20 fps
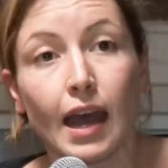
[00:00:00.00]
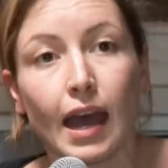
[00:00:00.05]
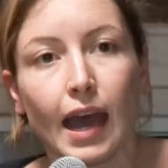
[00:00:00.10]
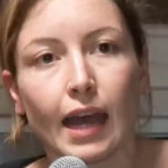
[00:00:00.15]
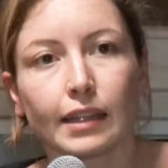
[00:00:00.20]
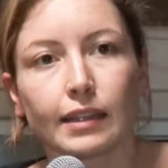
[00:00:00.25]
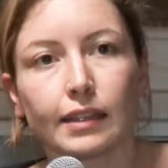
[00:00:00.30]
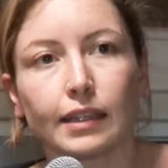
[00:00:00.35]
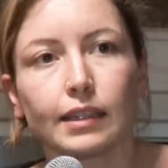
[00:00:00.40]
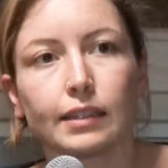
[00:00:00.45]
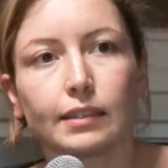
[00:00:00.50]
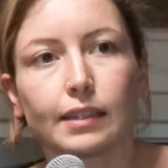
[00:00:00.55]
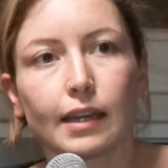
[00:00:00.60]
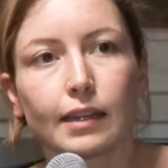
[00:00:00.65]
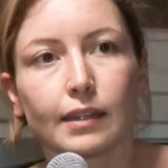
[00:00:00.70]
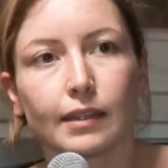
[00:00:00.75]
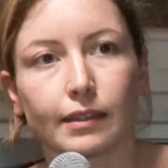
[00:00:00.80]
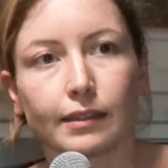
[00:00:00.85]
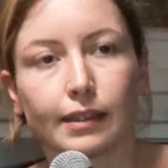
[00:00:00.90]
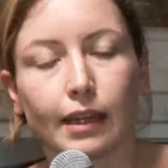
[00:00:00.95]
I think
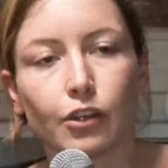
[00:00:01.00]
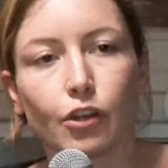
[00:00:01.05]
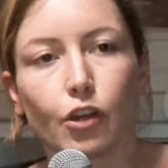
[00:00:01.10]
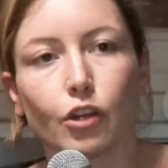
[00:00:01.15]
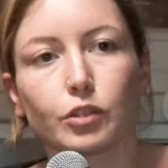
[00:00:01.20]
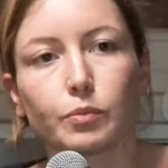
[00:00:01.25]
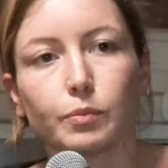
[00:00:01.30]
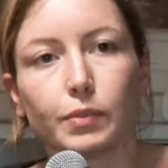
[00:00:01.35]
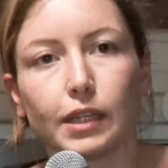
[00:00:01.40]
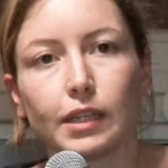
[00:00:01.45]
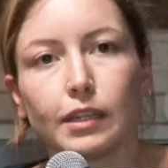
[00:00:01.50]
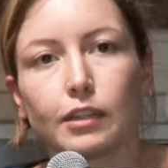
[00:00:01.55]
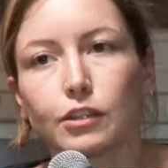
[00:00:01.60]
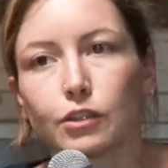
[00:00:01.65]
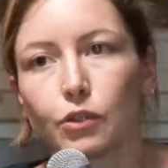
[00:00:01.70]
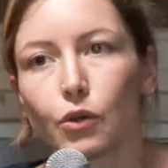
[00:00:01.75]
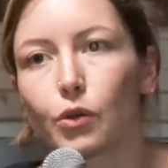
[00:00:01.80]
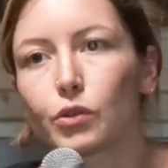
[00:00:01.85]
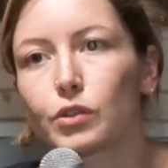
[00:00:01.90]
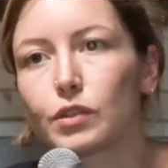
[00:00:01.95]
that cannot be
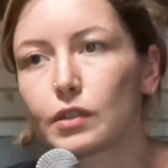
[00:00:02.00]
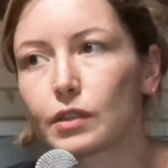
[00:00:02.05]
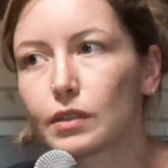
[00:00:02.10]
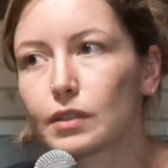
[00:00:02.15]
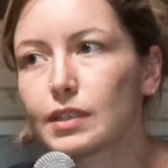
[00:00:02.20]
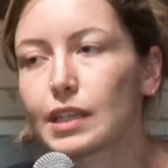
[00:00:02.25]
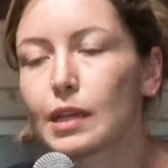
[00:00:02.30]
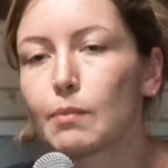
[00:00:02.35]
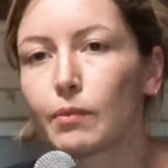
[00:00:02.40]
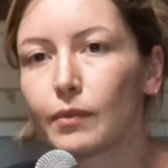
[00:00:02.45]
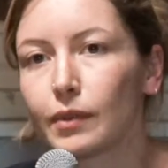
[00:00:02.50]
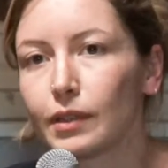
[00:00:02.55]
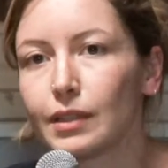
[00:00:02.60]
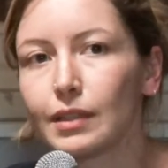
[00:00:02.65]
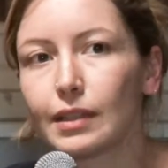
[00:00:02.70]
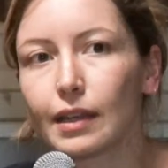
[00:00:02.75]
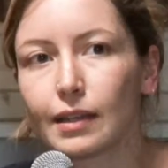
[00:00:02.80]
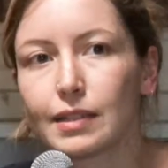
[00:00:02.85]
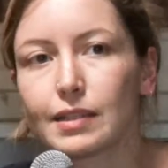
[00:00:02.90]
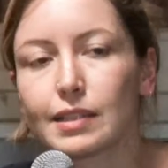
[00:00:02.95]
thought
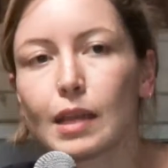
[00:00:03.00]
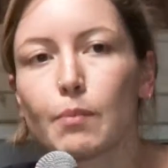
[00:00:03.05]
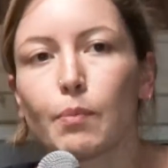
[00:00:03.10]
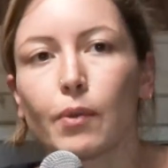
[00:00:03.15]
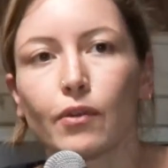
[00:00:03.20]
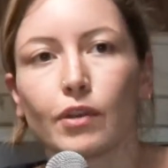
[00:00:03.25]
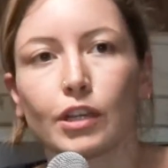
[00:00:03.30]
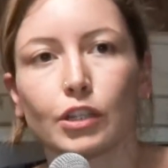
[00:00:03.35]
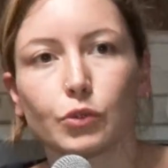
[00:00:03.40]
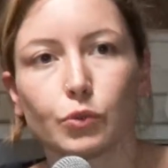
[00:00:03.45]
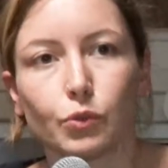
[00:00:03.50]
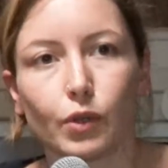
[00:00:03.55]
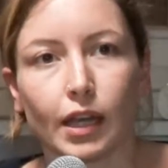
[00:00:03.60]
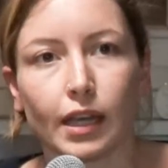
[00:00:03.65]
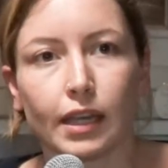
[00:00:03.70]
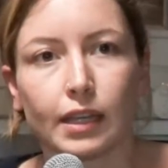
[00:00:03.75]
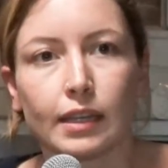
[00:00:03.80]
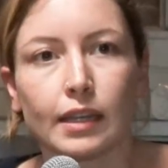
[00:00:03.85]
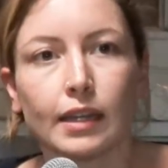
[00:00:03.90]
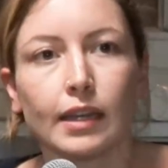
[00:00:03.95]
in a separate
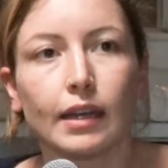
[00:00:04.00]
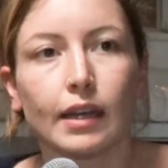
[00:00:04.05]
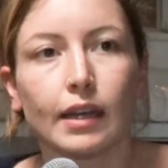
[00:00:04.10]
way